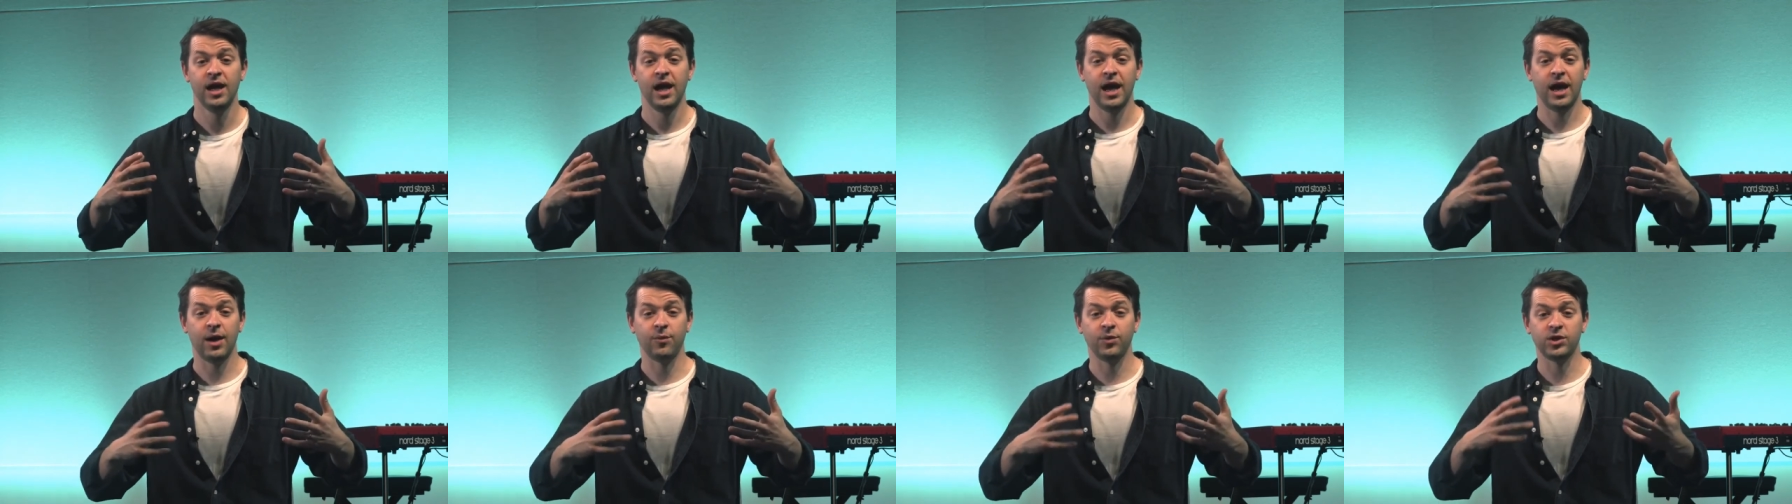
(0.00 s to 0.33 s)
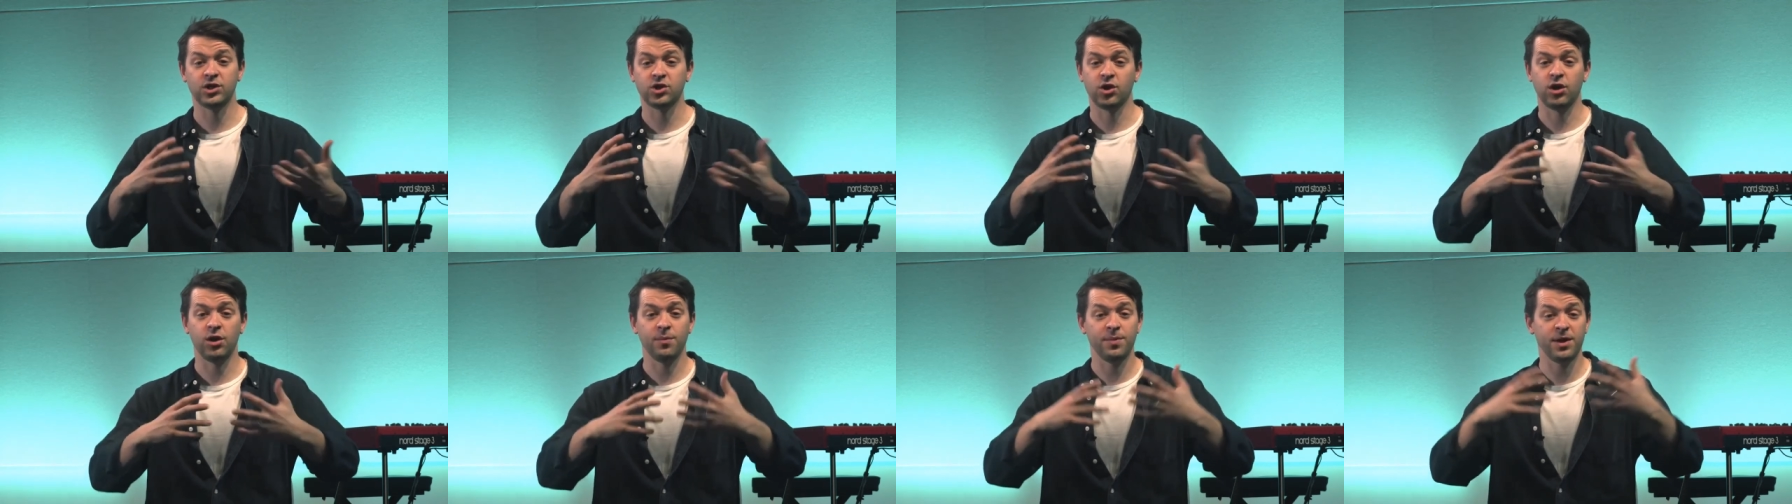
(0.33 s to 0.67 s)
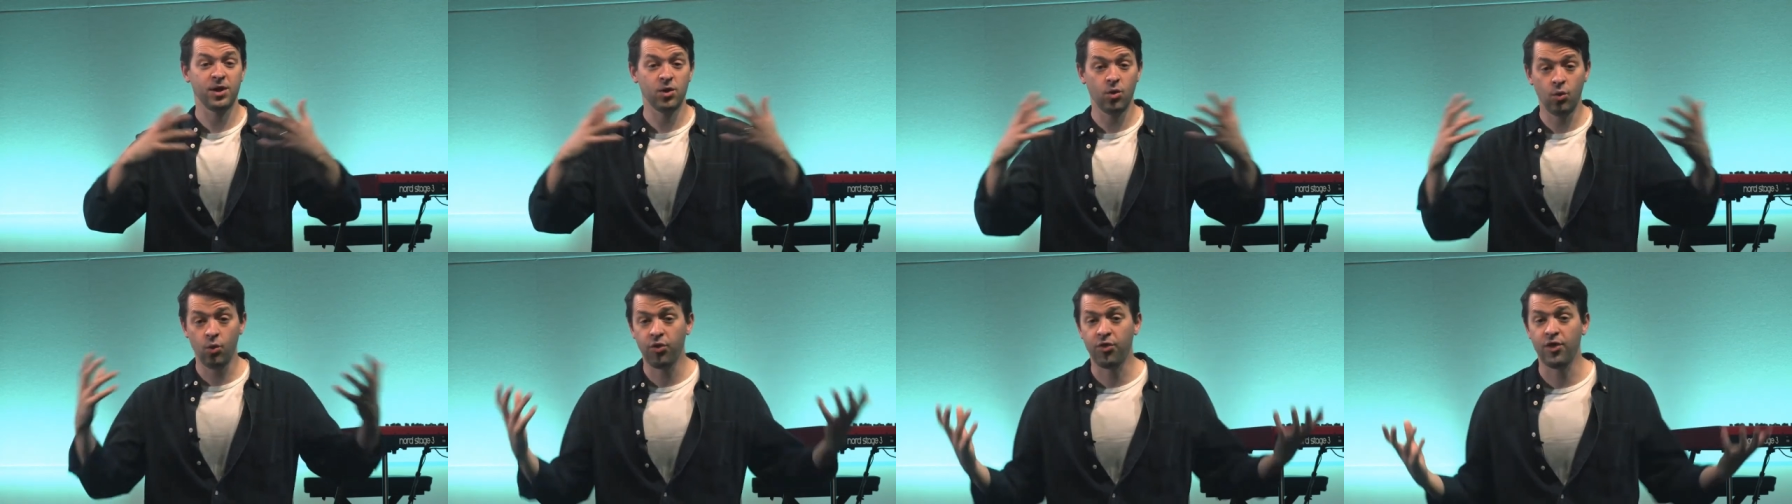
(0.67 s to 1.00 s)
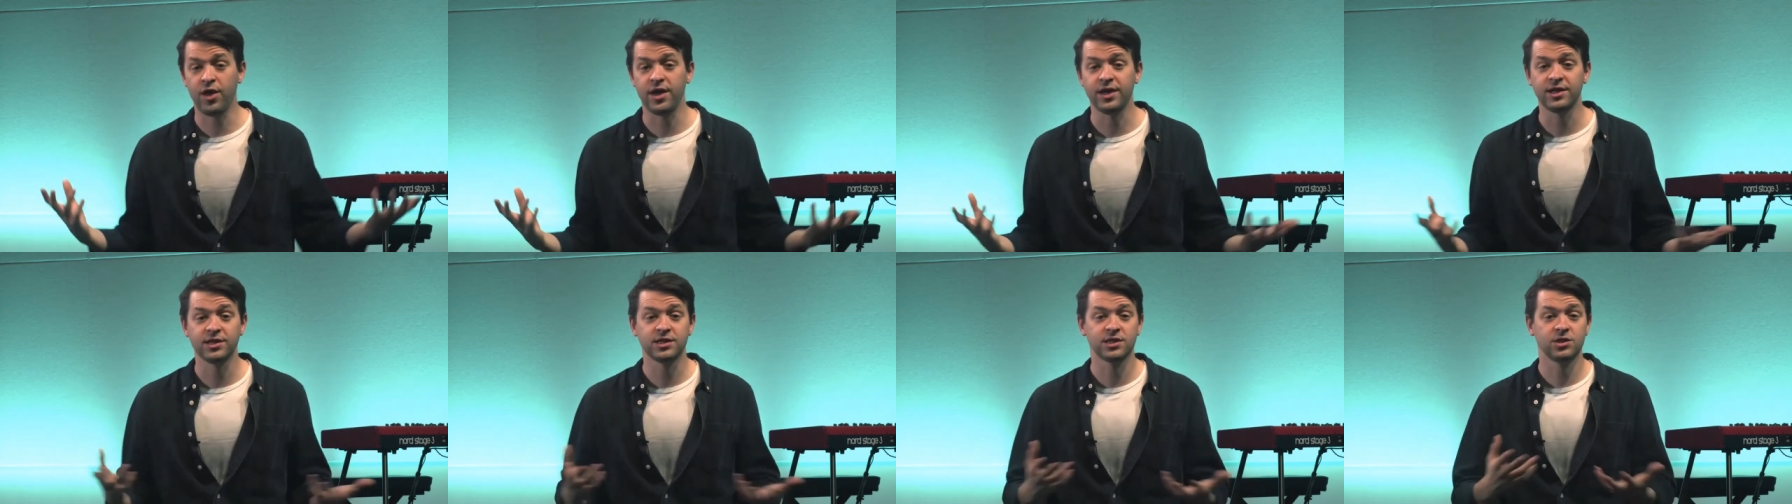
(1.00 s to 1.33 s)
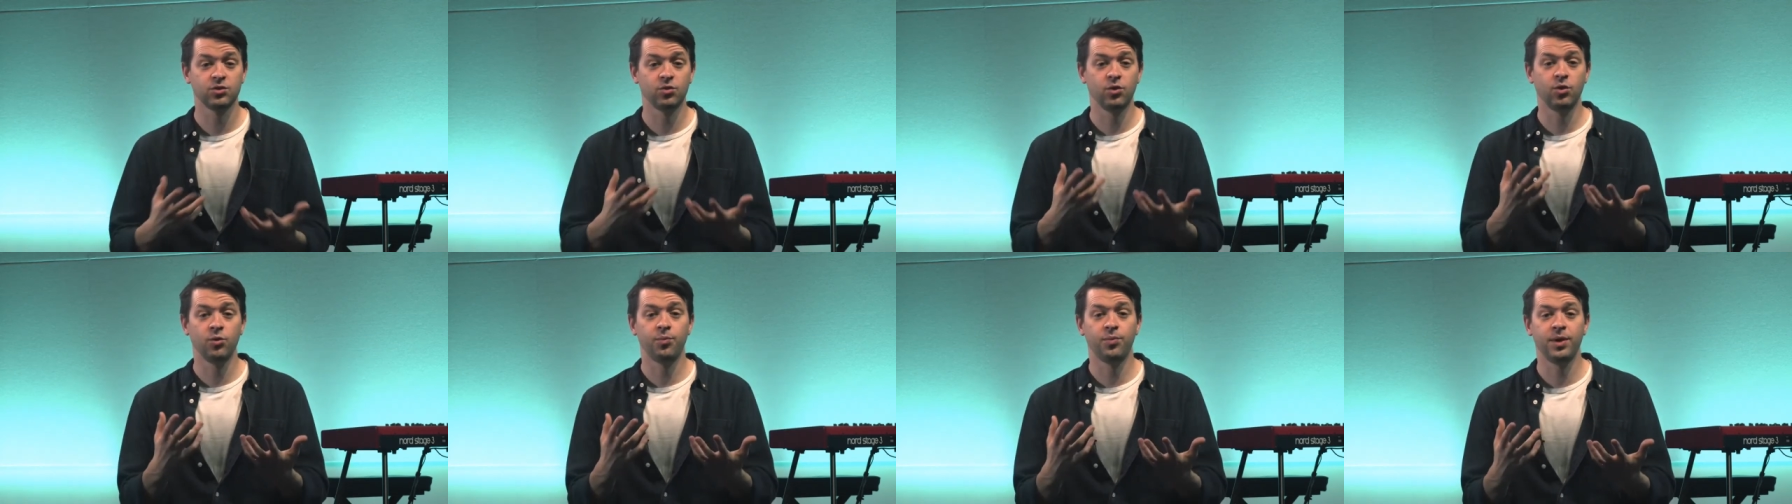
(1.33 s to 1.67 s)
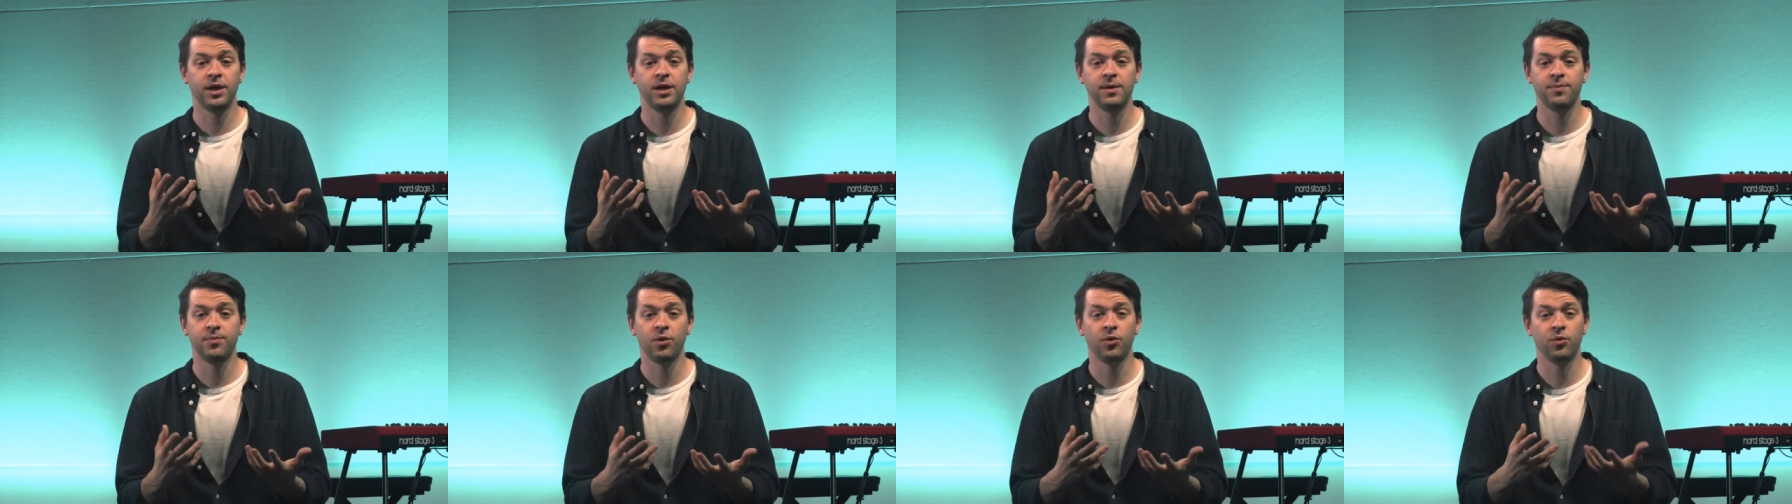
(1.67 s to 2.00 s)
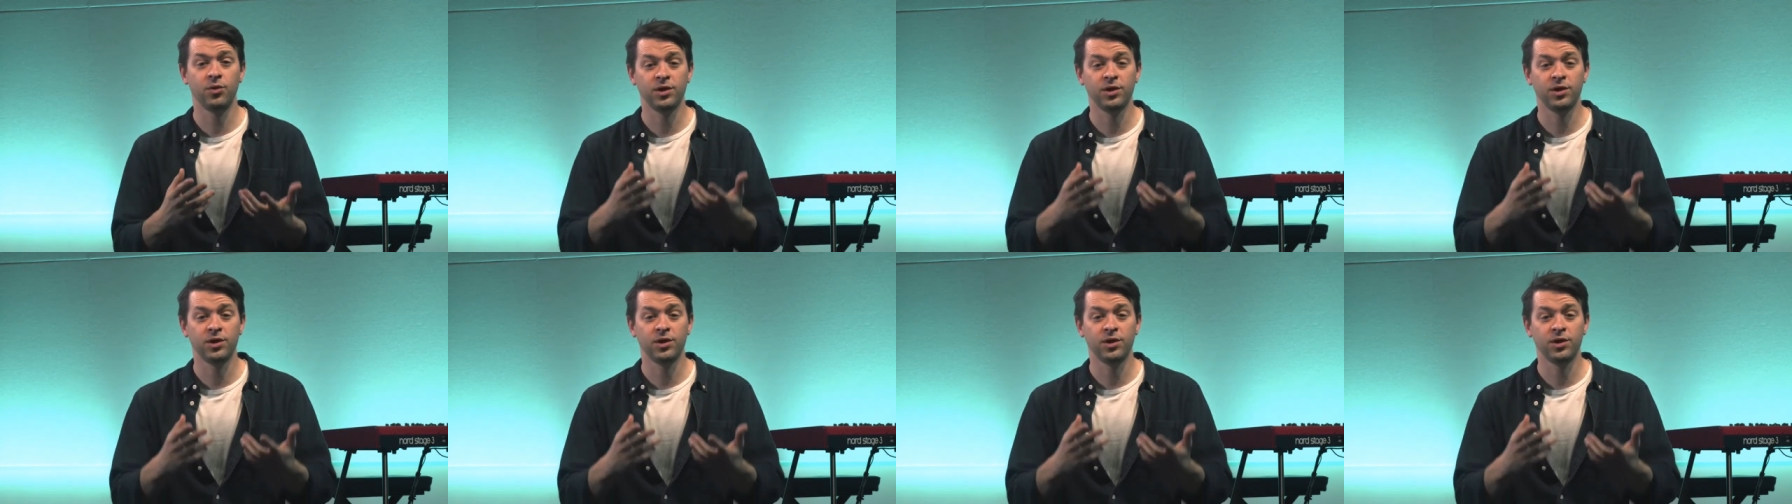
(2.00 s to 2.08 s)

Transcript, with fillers: and we're trying to be all things to all people,